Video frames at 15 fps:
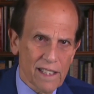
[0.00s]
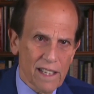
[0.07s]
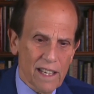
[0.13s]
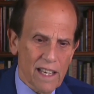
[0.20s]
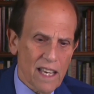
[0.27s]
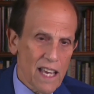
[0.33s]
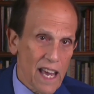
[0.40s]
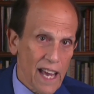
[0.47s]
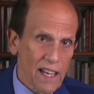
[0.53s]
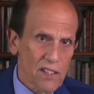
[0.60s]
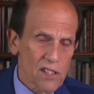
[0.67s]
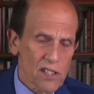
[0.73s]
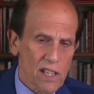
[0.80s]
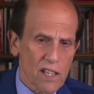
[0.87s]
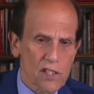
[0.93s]

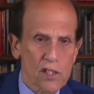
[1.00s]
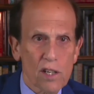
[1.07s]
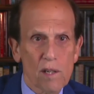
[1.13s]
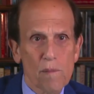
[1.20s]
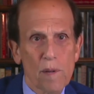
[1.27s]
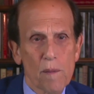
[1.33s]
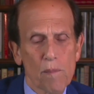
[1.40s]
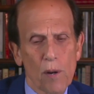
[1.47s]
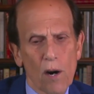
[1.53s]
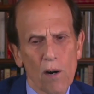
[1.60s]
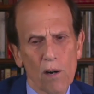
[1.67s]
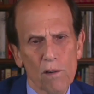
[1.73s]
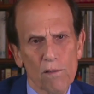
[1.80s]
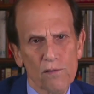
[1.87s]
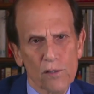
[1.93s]
yes, it's going to be
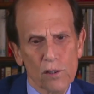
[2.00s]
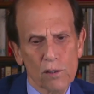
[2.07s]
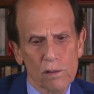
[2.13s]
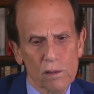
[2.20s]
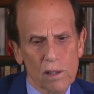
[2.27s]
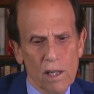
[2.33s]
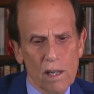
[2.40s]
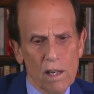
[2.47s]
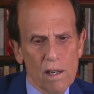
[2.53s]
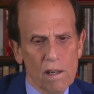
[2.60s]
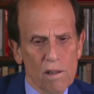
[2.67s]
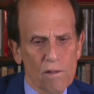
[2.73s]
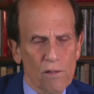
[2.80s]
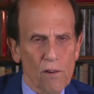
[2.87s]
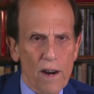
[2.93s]
powerful
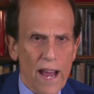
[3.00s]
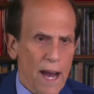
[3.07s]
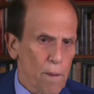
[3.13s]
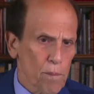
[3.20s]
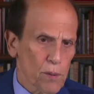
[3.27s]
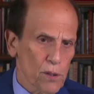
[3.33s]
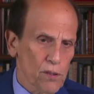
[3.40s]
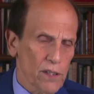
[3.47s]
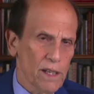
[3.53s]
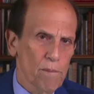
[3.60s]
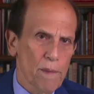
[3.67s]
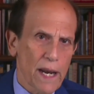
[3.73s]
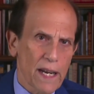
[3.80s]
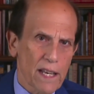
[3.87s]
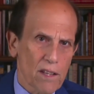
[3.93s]
for Apple and
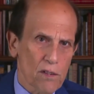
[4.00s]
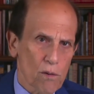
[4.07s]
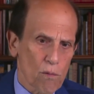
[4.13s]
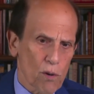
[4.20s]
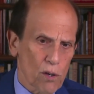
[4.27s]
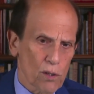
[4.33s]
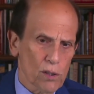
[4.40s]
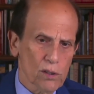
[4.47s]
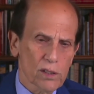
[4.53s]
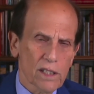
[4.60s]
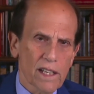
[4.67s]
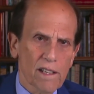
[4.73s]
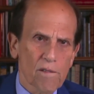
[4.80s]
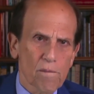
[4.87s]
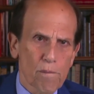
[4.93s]
many in the world that
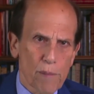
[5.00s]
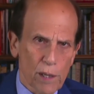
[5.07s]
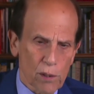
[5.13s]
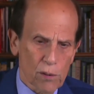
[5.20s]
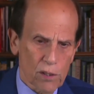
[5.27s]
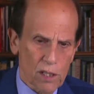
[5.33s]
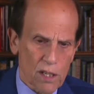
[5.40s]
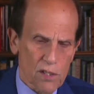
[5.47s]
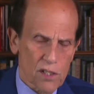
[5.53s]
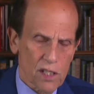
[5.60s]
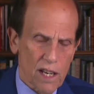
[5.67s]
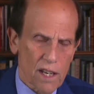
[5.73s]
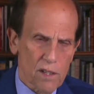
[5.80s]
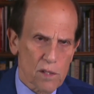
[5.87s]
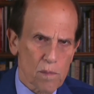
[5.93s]
have built these
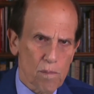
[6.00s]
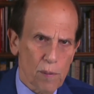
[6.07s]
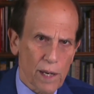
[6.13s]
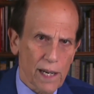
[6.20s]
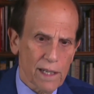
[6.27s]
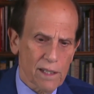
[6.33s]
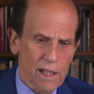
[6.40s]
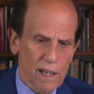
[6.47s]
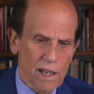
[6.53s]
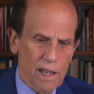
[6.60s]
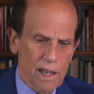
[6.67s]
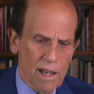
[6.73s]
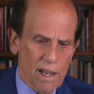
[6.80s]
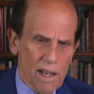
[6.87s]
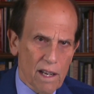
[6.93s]
things. But
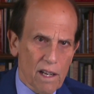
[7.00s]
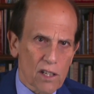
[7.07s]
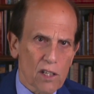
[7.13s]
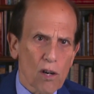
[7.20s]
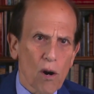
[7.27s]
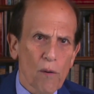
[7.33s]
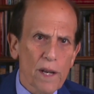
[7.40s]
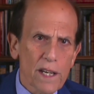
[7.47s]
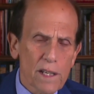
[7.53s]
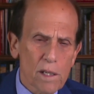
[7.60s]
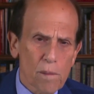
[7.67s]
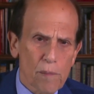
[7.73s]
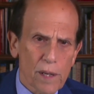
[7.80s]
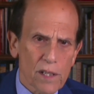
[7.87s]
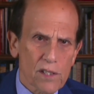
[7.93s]
going into
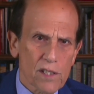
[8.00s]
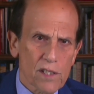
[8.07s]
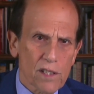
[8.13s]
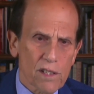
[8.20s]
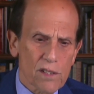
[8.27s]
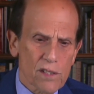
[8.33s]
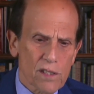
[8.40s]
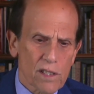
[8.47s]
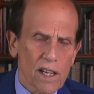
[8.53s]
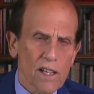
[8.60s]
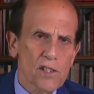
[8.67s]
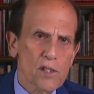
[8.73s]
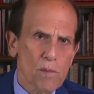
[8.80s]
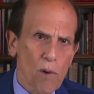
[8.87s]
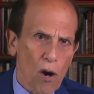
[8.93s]
business, a
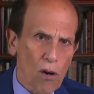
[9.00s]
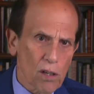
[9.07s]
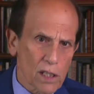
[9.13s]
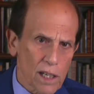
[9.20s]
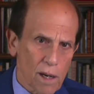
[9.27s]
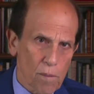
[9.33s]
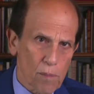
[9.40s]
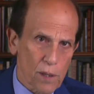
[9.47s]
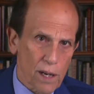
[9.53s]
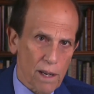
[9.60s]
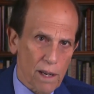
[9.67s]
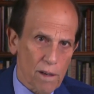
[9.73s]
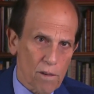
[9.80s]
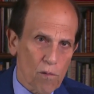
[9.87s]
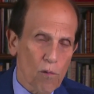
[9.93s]
small company
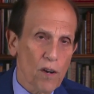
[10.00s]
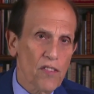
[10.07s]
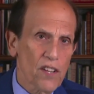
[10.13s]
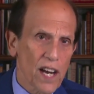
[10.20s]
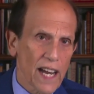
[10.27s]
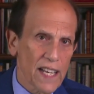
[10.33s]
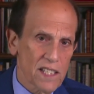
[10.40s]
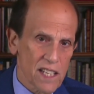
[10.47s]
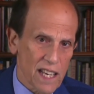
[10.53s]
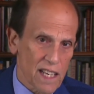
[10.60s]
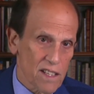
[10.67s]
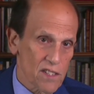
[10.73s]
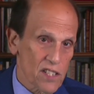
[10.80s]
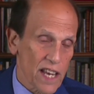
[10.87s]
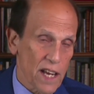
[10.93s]
with
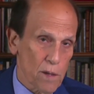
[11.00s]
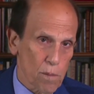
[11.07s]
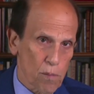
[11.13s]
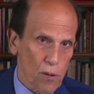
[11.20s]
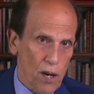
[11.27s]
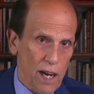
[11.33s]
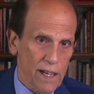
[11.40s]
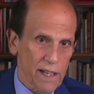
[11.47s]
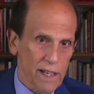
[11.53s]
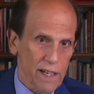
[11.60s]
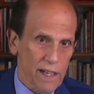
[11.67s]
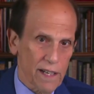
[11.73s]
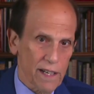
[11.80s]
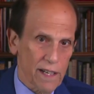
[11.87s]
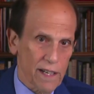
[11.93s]
ideas and a product
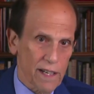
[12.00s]
today,